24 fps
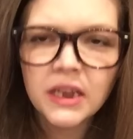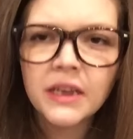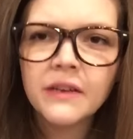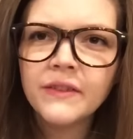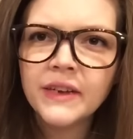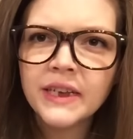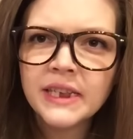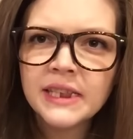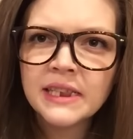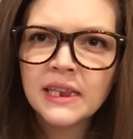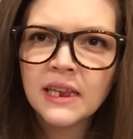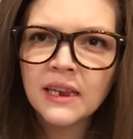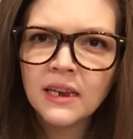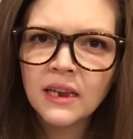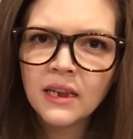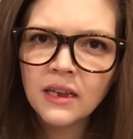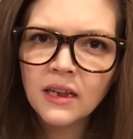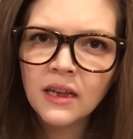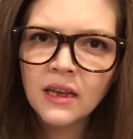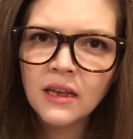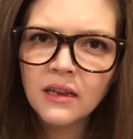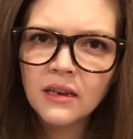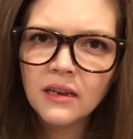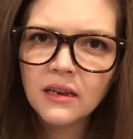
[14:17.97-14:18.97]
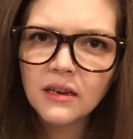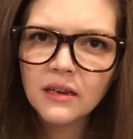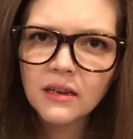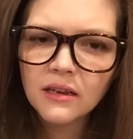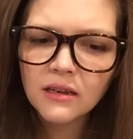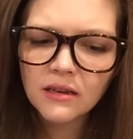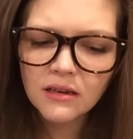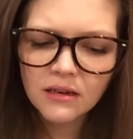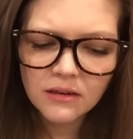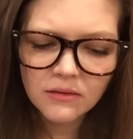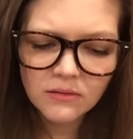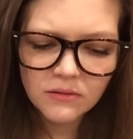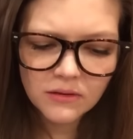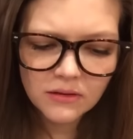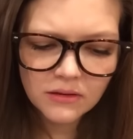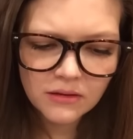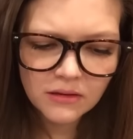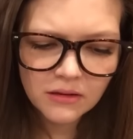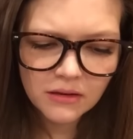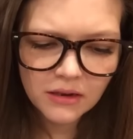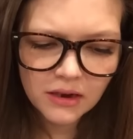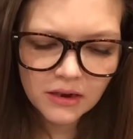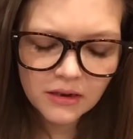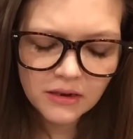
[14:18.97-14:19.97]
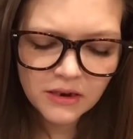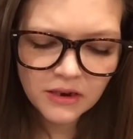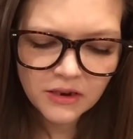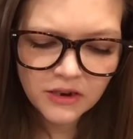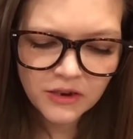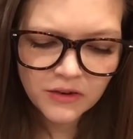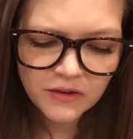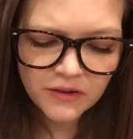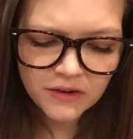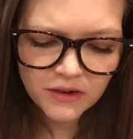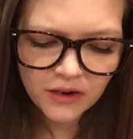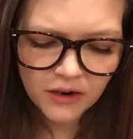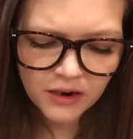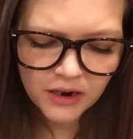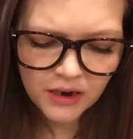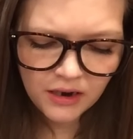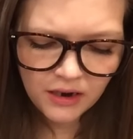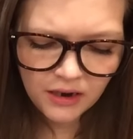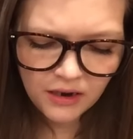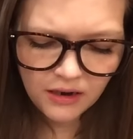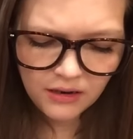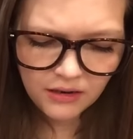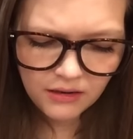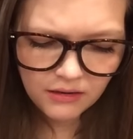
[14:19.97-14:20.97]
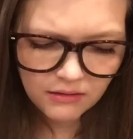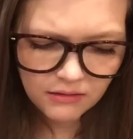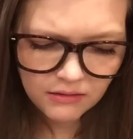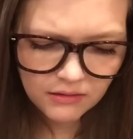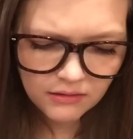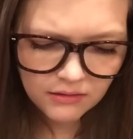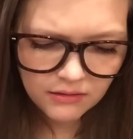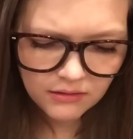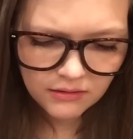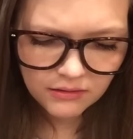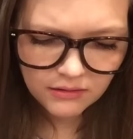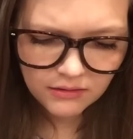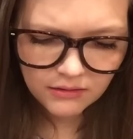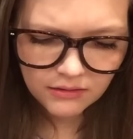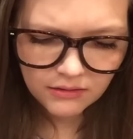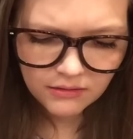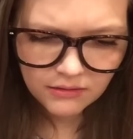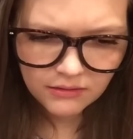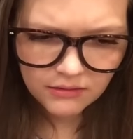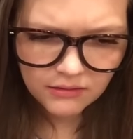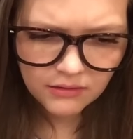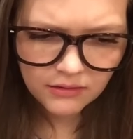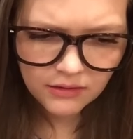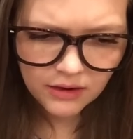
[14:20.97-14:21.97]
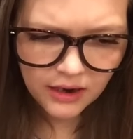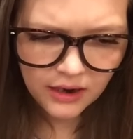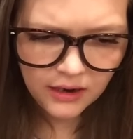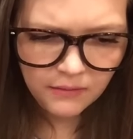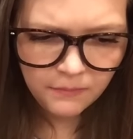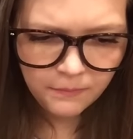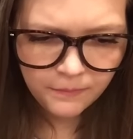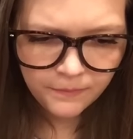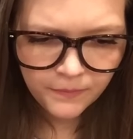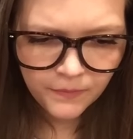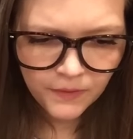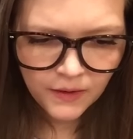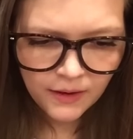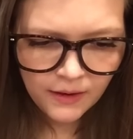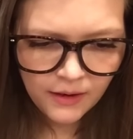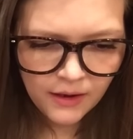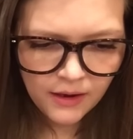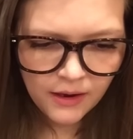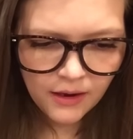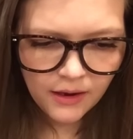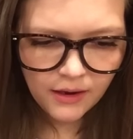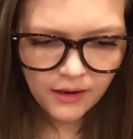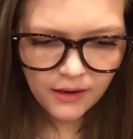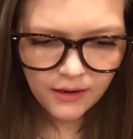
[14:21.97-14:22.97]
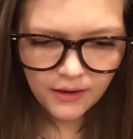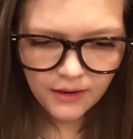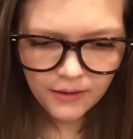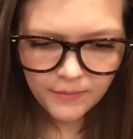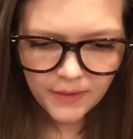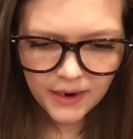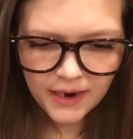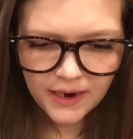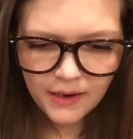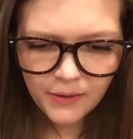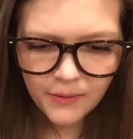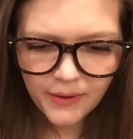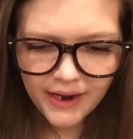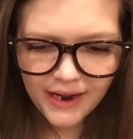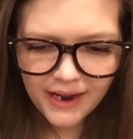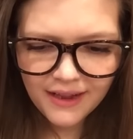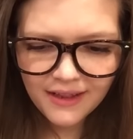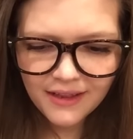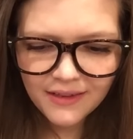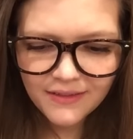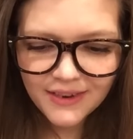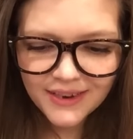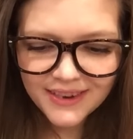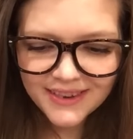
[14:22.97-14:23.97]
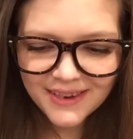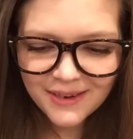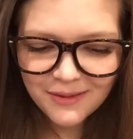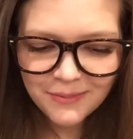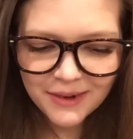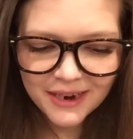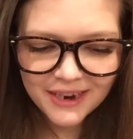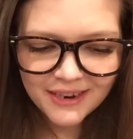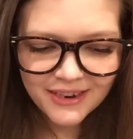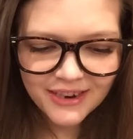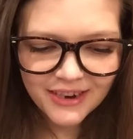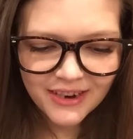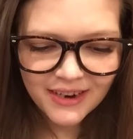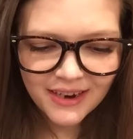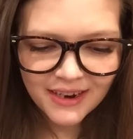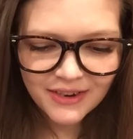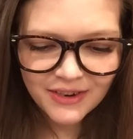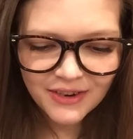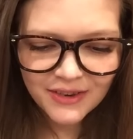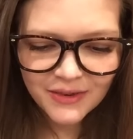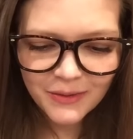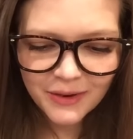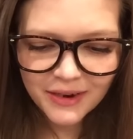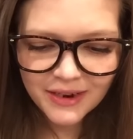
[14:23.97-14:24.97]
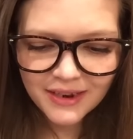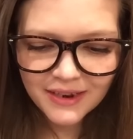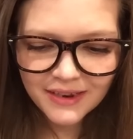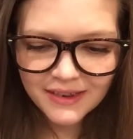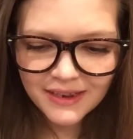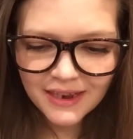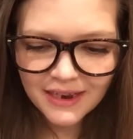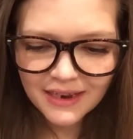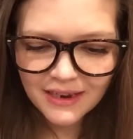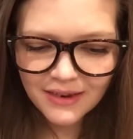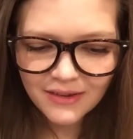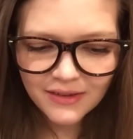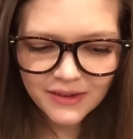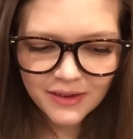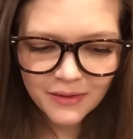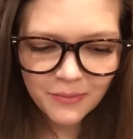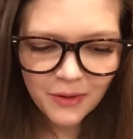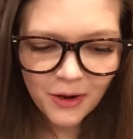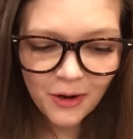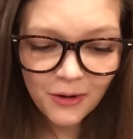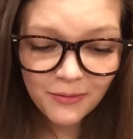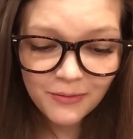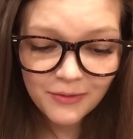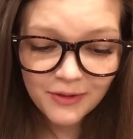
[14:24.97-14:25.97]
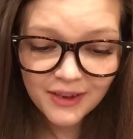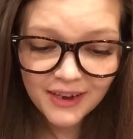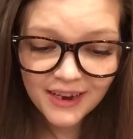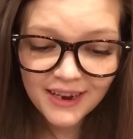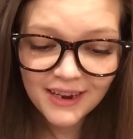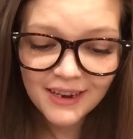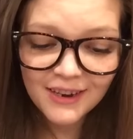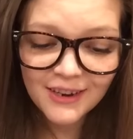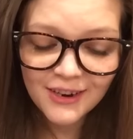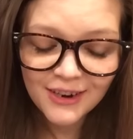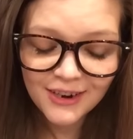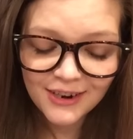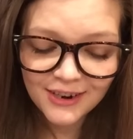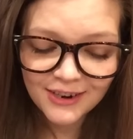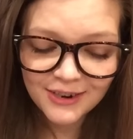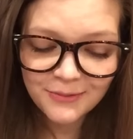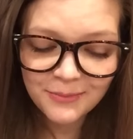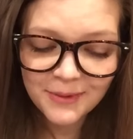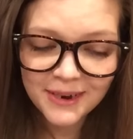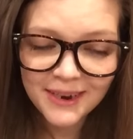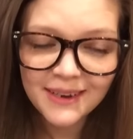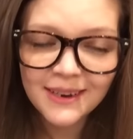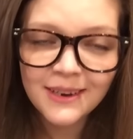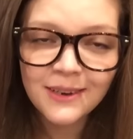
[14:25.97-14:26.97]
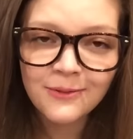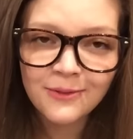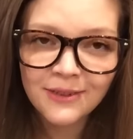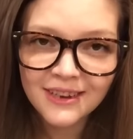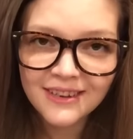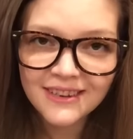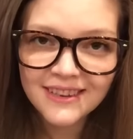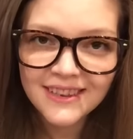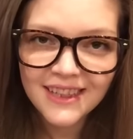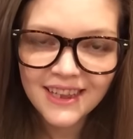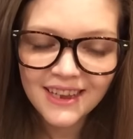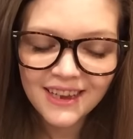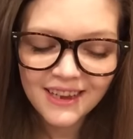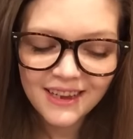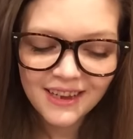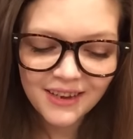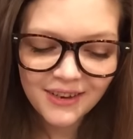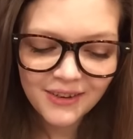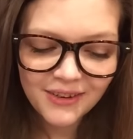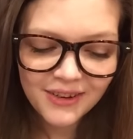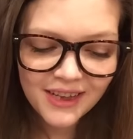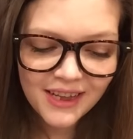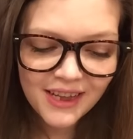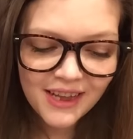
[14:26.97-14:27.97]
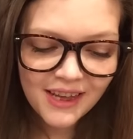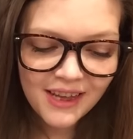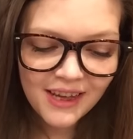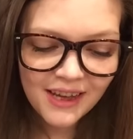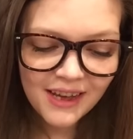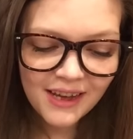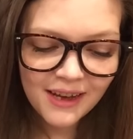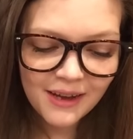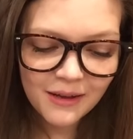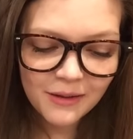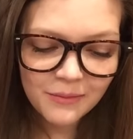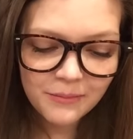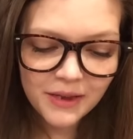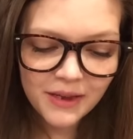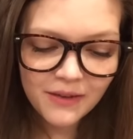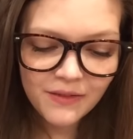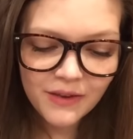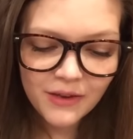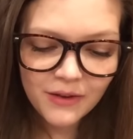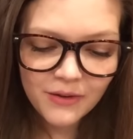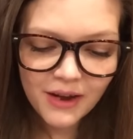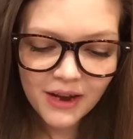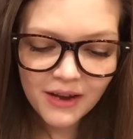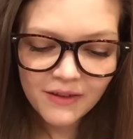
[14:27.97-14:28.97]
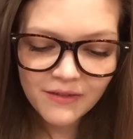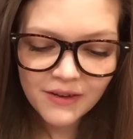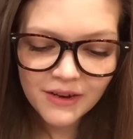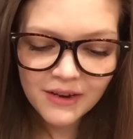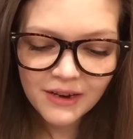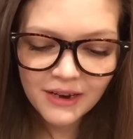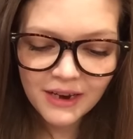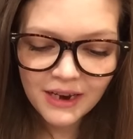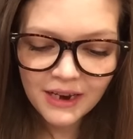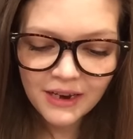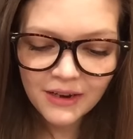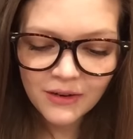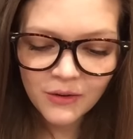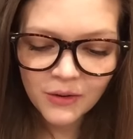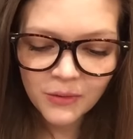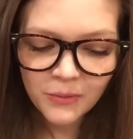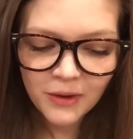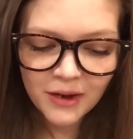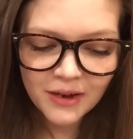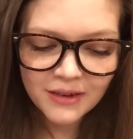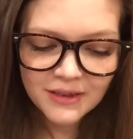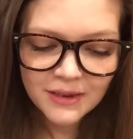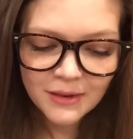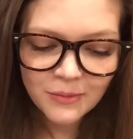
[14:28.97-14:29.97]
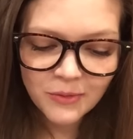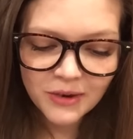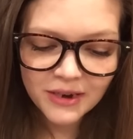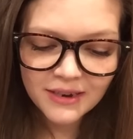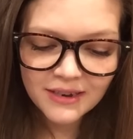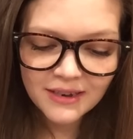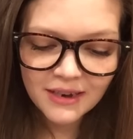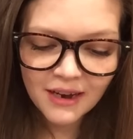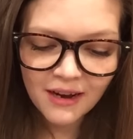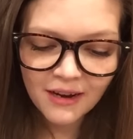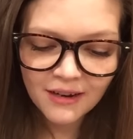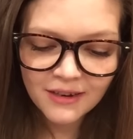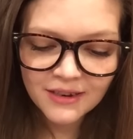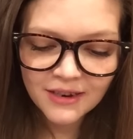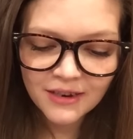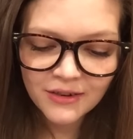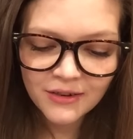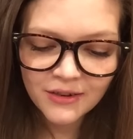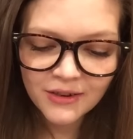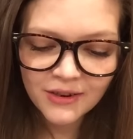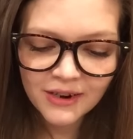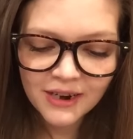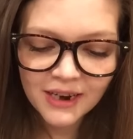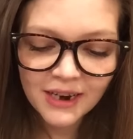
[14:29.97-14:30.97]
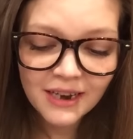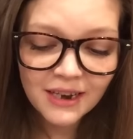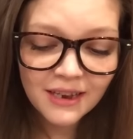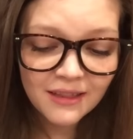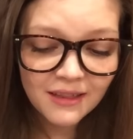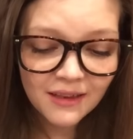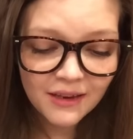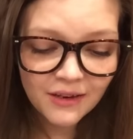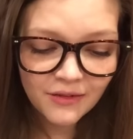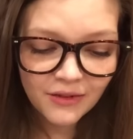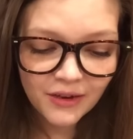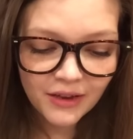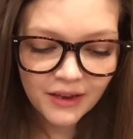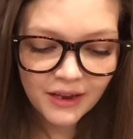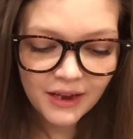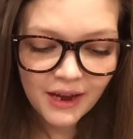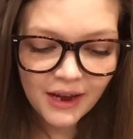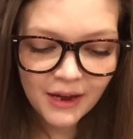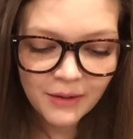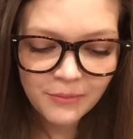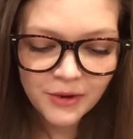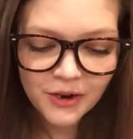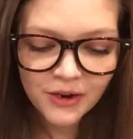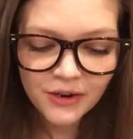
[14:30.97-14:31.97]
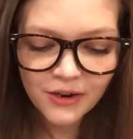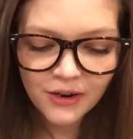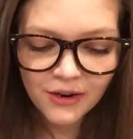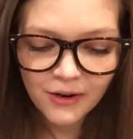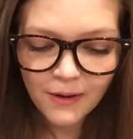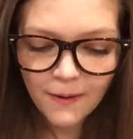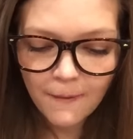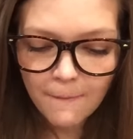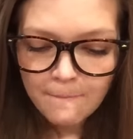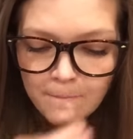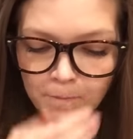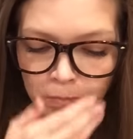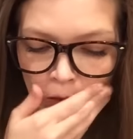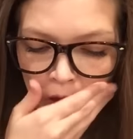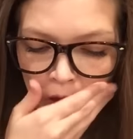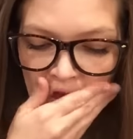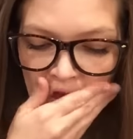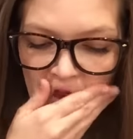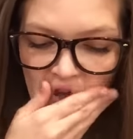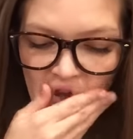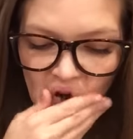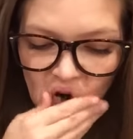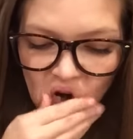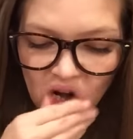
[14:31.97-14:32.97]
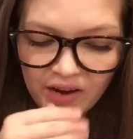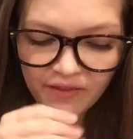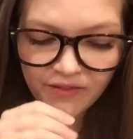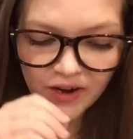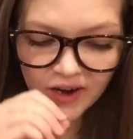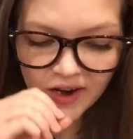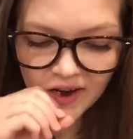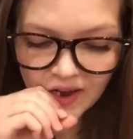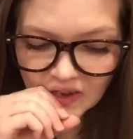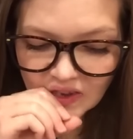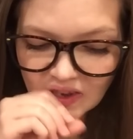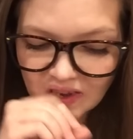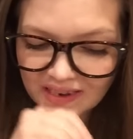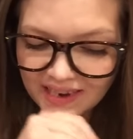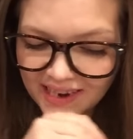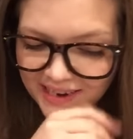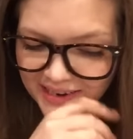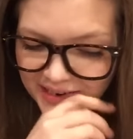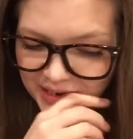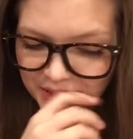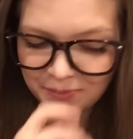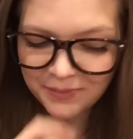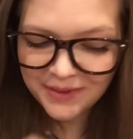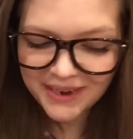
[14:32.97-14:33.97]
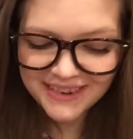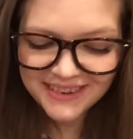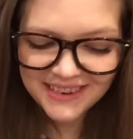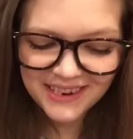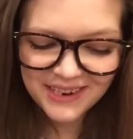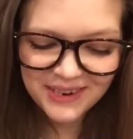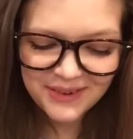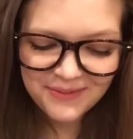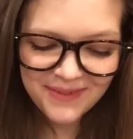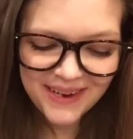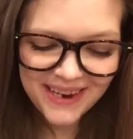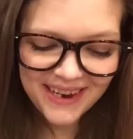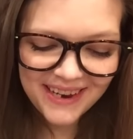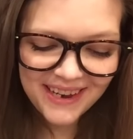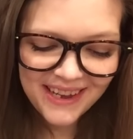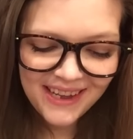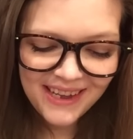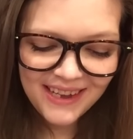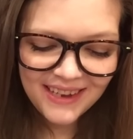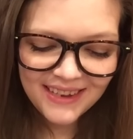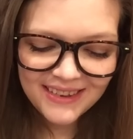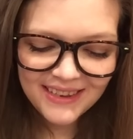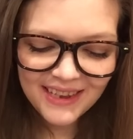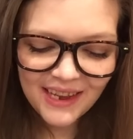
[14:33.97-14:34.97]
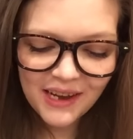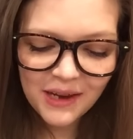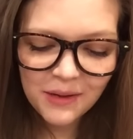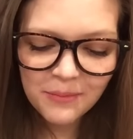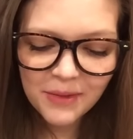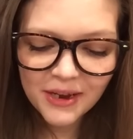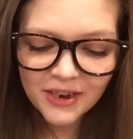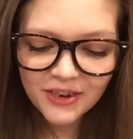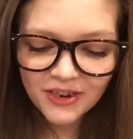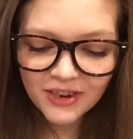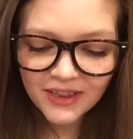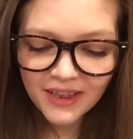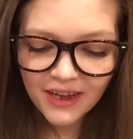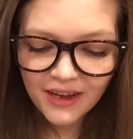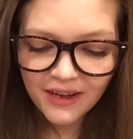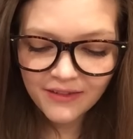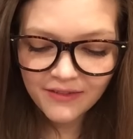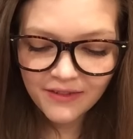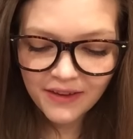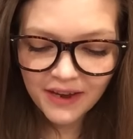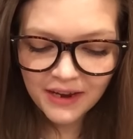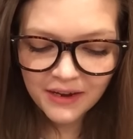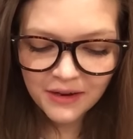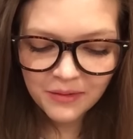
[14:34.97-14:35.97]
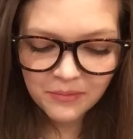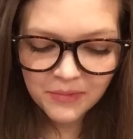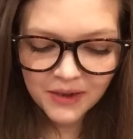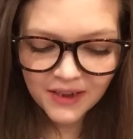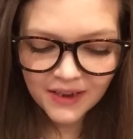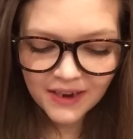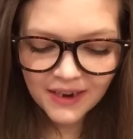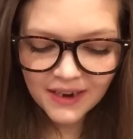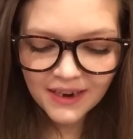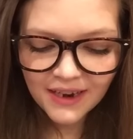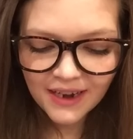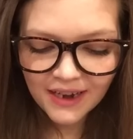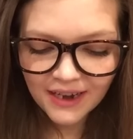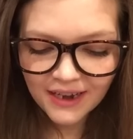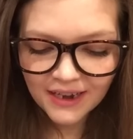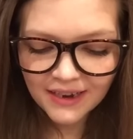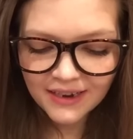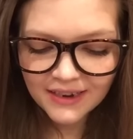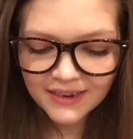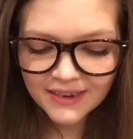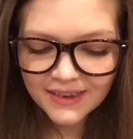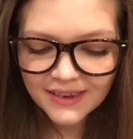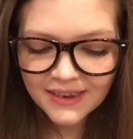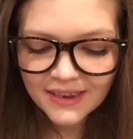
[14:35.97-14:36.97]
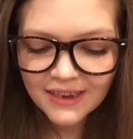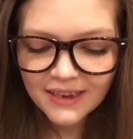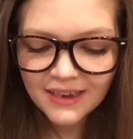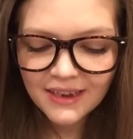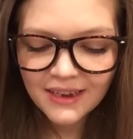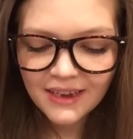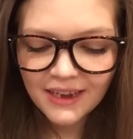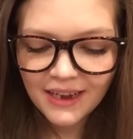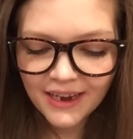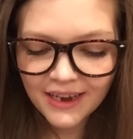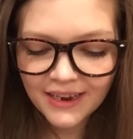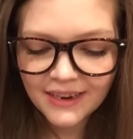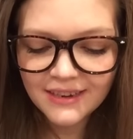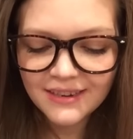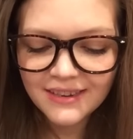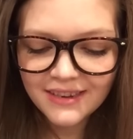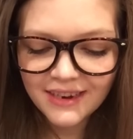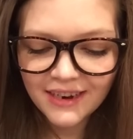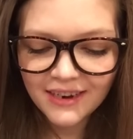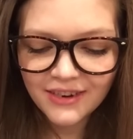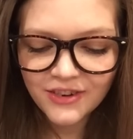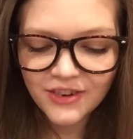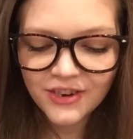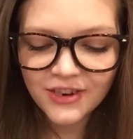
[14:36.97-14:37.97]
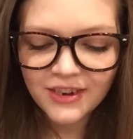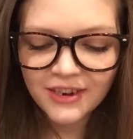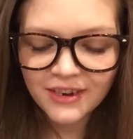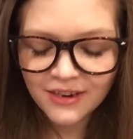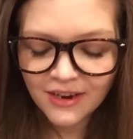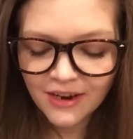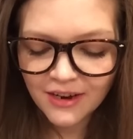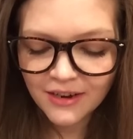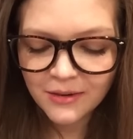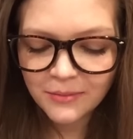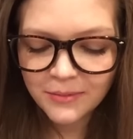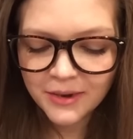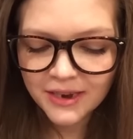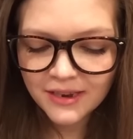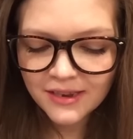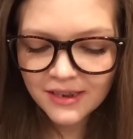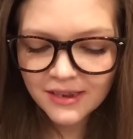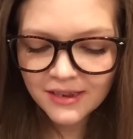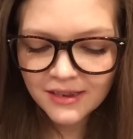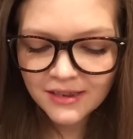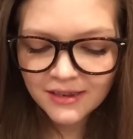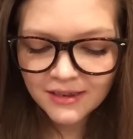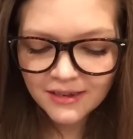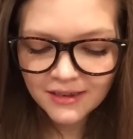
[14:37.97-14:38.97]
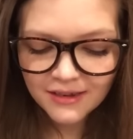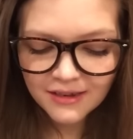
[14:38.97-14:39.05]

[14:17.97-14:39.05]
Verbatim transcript: Have I seen it yet? Oh, did you start it yet? Okay. Um, anyway, I love you so much, and I just wanted to send you some, hopefully, encouragement. It was, thank you. Um, if you ever need or want someone to talk to or anything really, I'm your girl. Don't ever hesitate to message me. Sending much love and a million hugs, Anastasia Anonymous.